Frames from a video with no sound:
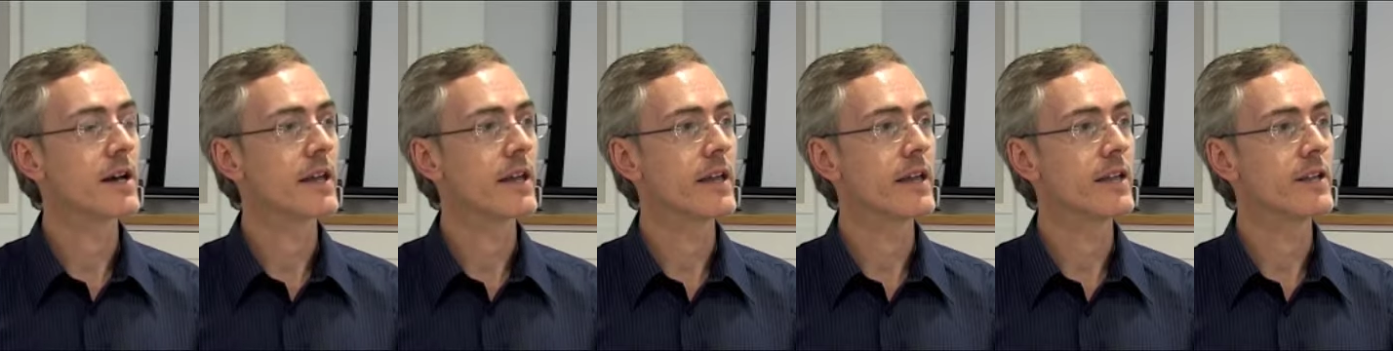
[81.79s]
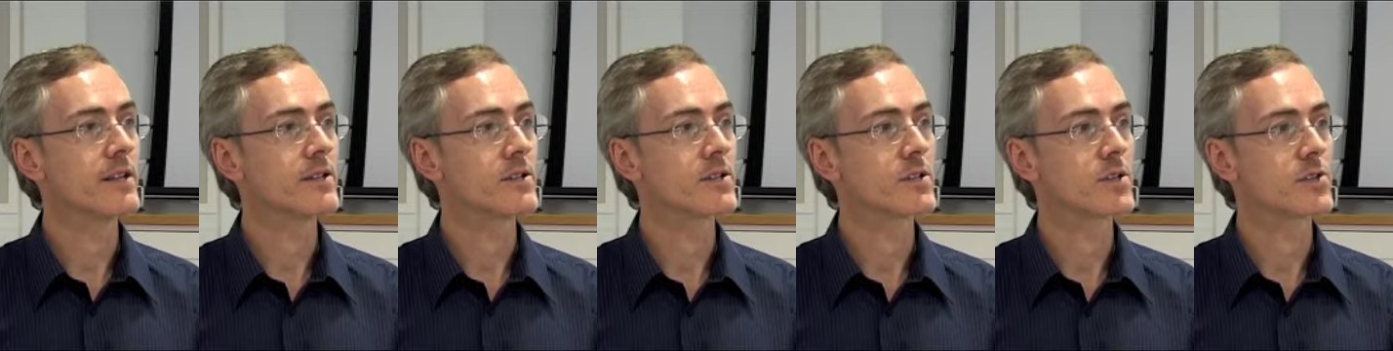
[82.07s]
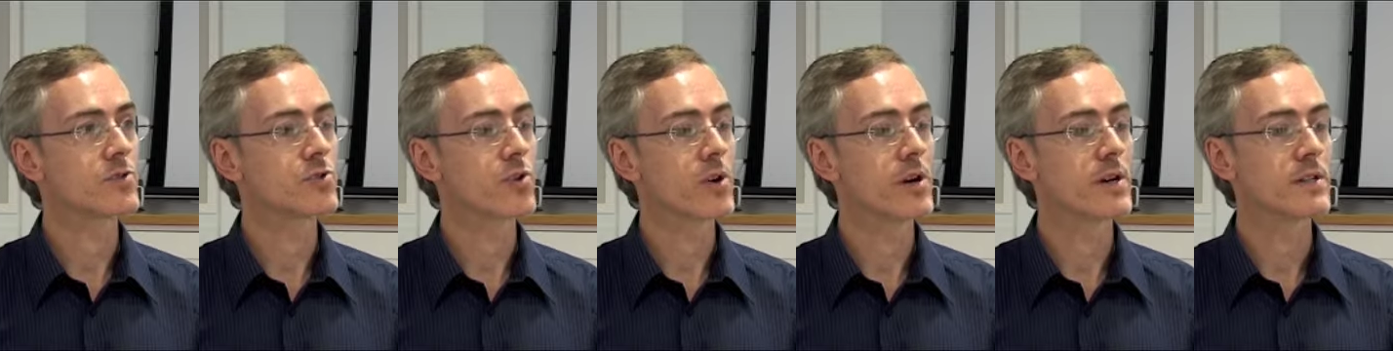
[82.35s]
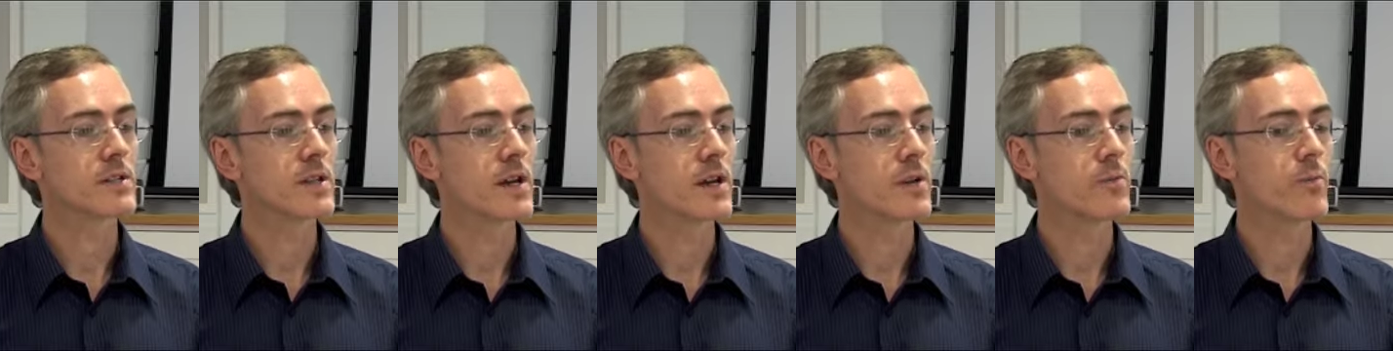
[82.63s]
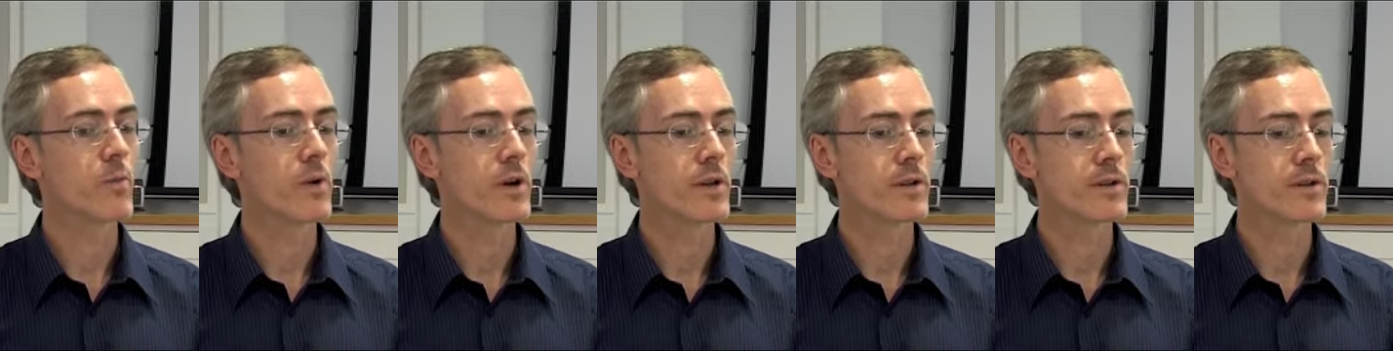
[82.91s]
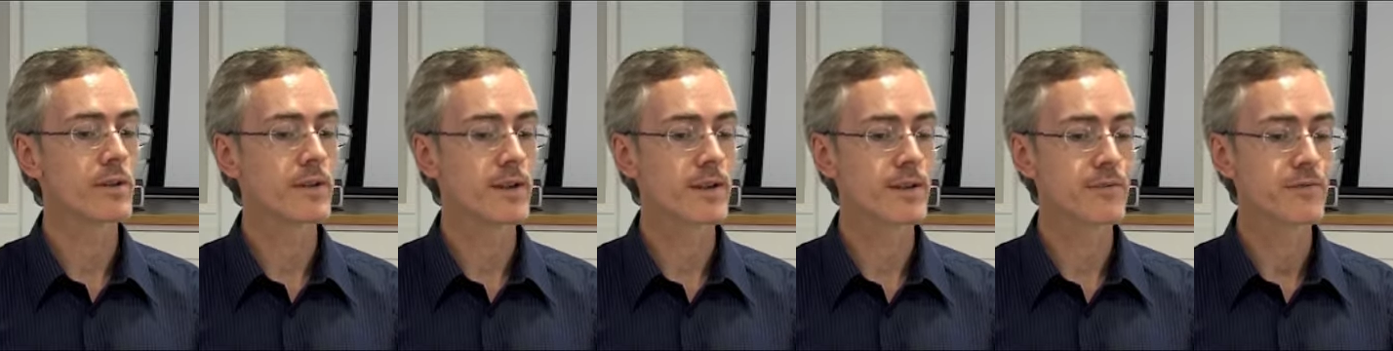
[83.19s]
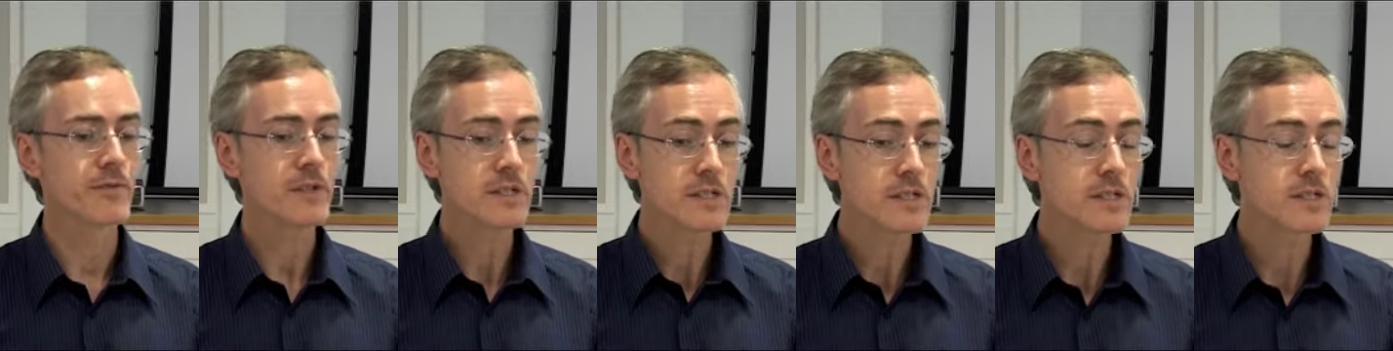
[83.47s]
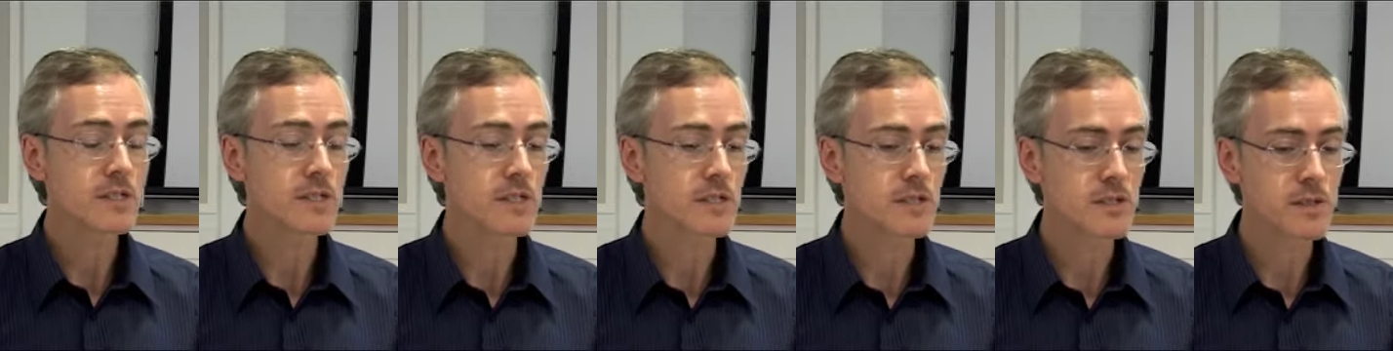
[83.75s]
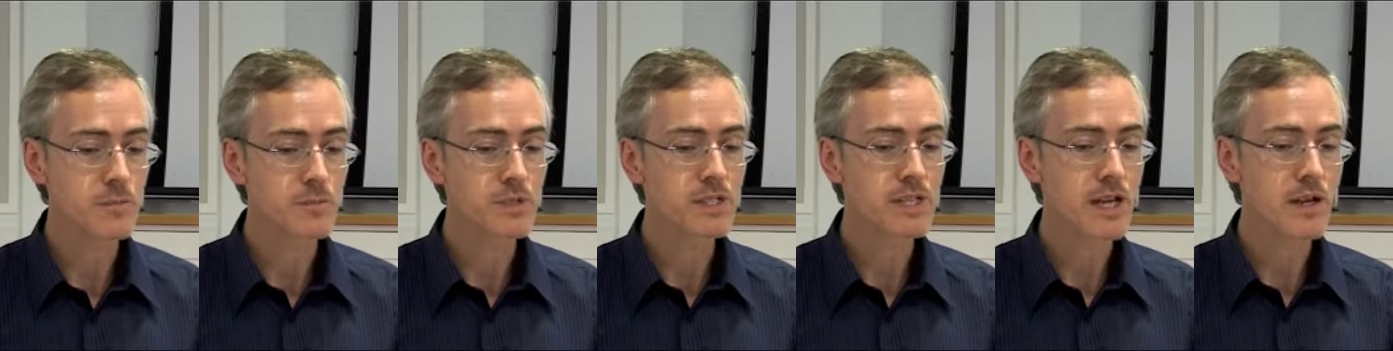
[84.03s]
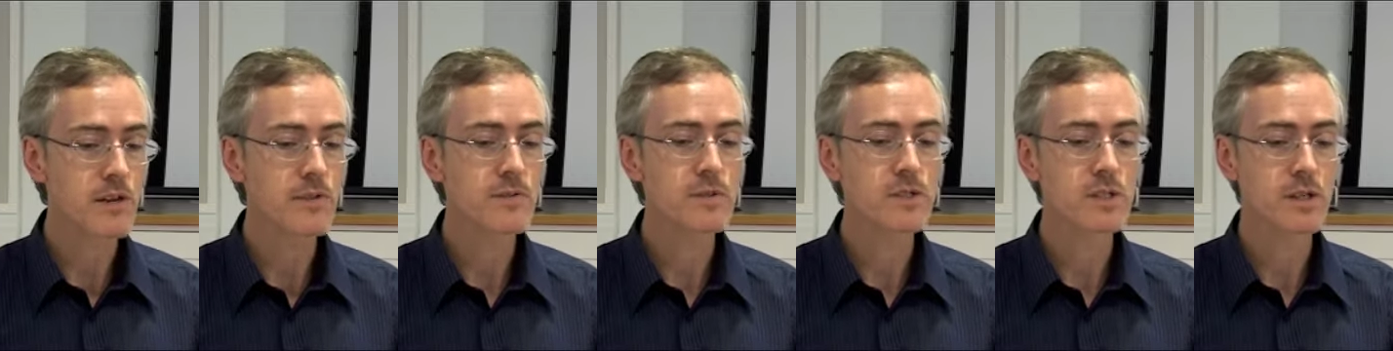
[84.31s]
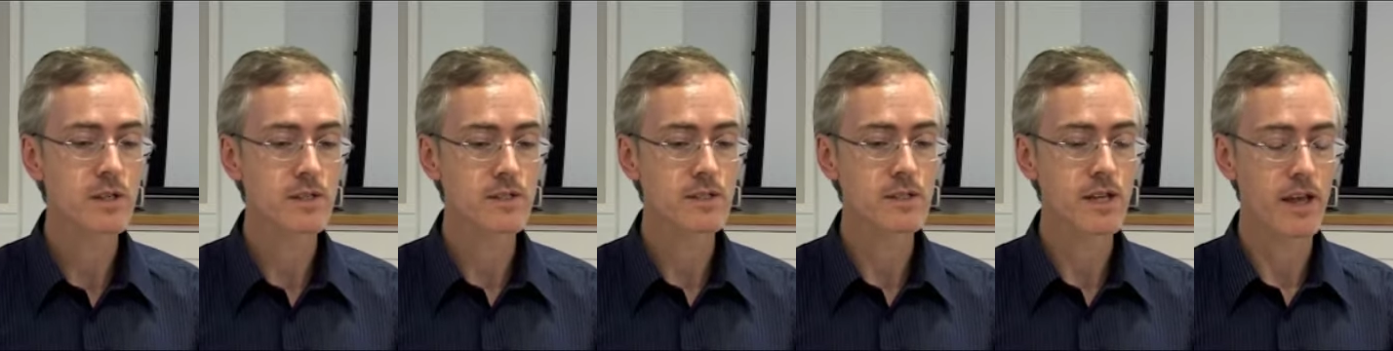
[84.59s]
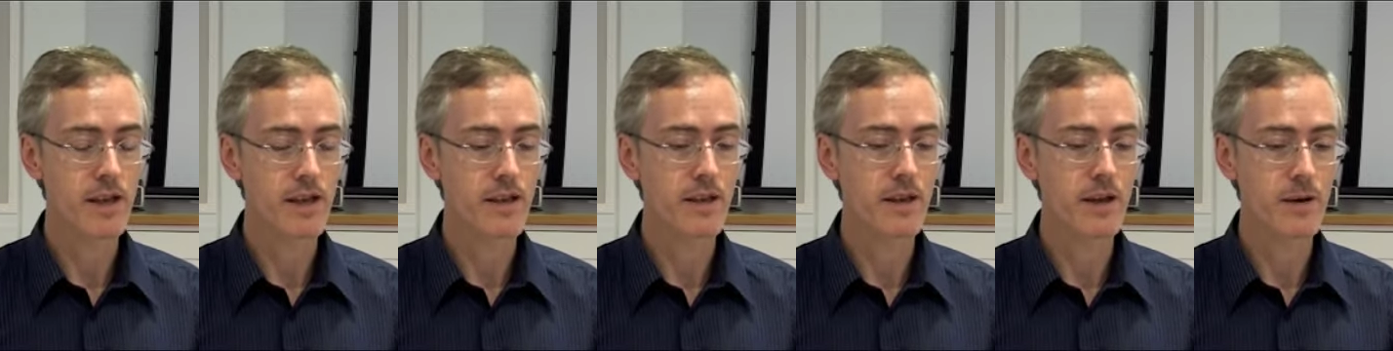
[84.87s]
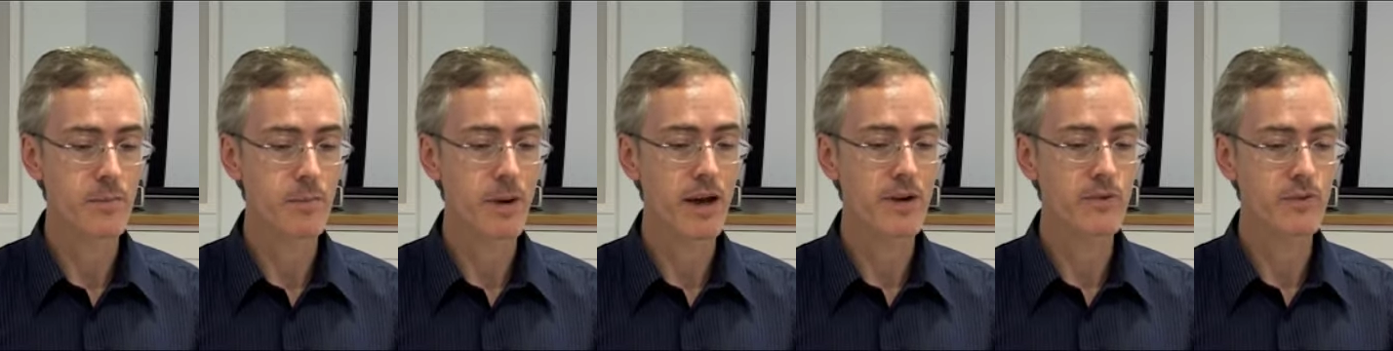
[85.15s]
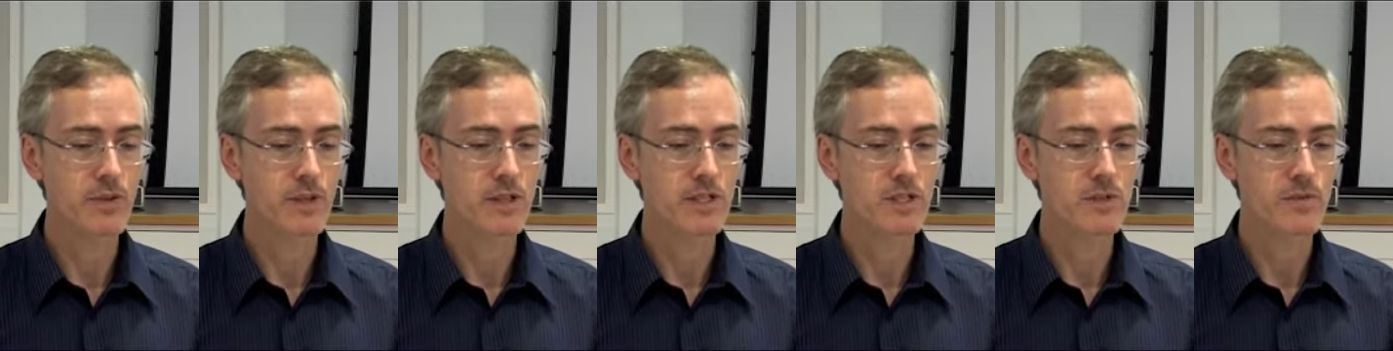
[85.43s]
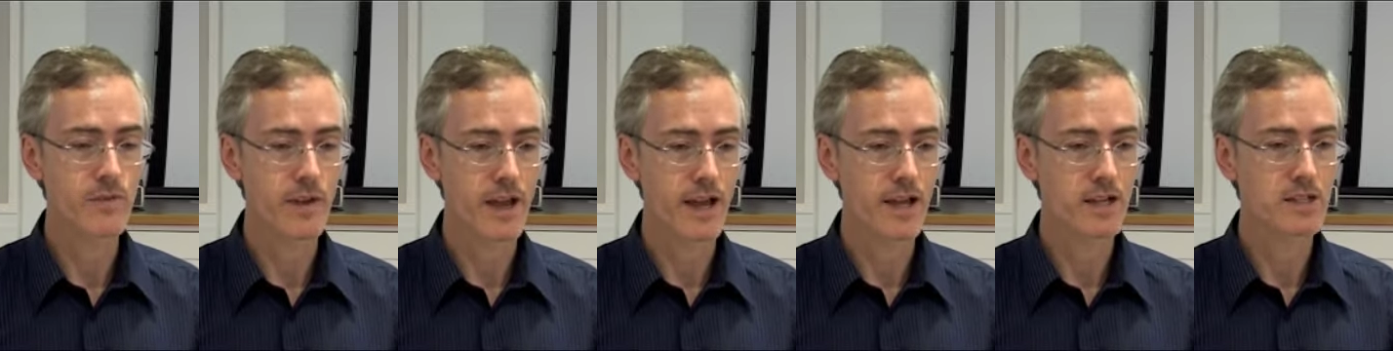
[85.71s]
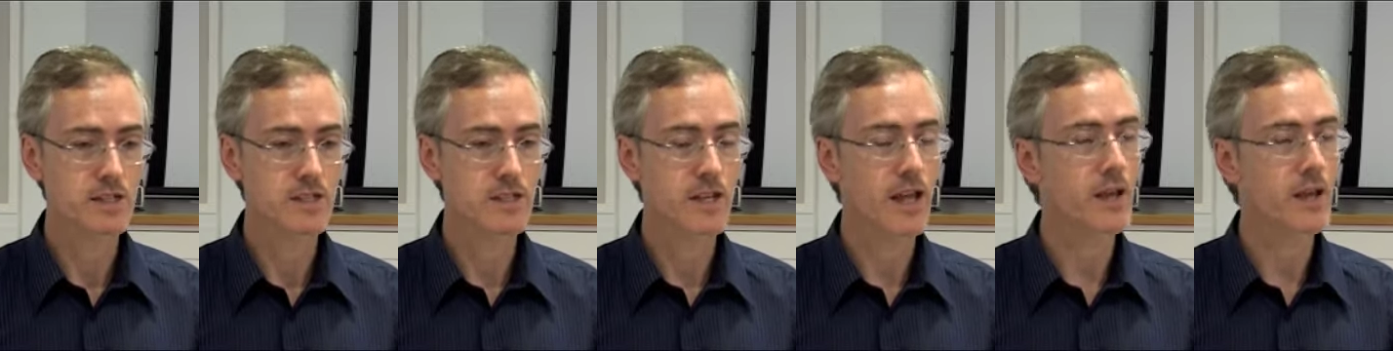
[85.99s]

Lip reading: it draws on what physicists themselves say about these facts,